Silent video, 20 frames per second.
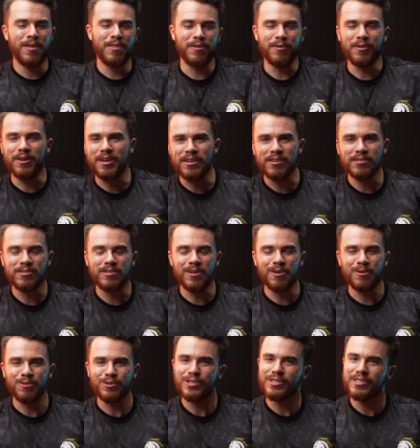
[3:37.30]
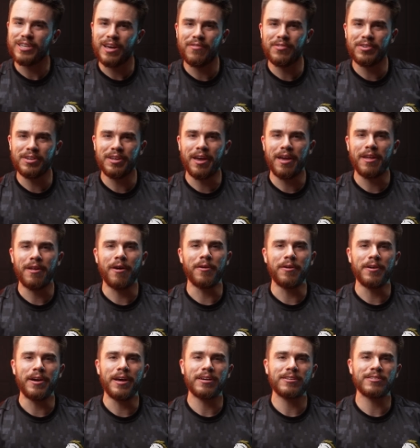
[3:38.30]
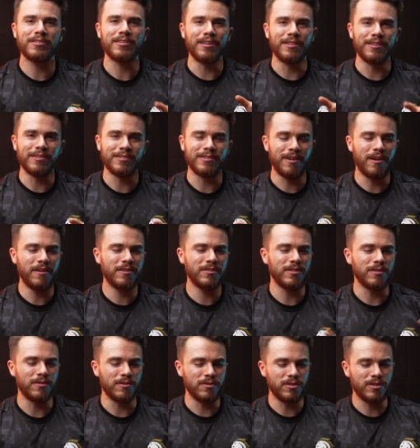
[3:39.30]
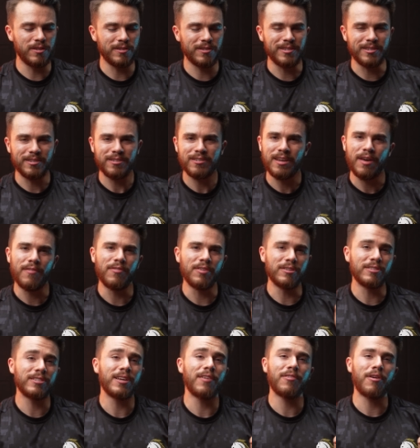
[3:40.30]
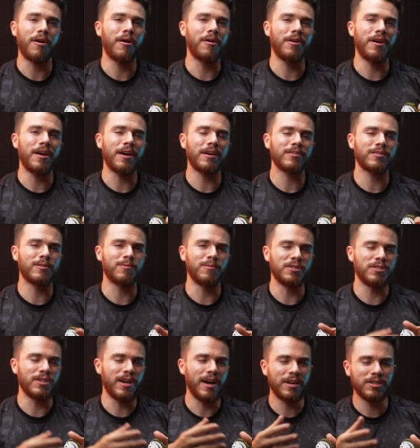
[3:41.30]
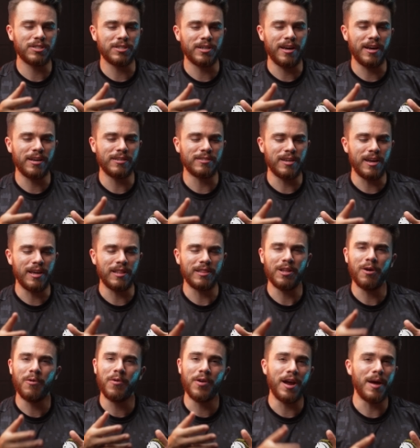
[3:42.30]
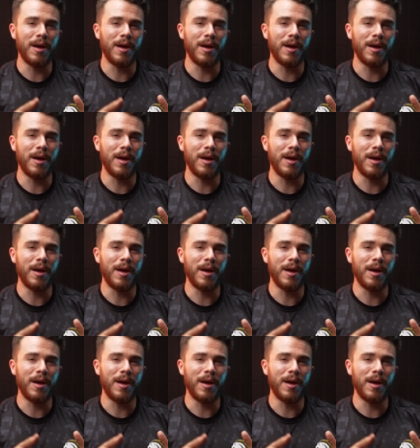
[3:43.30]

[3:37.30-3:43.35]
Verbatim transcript: there is no 7800X in this launch. There's just the 7700X, which actually has a lower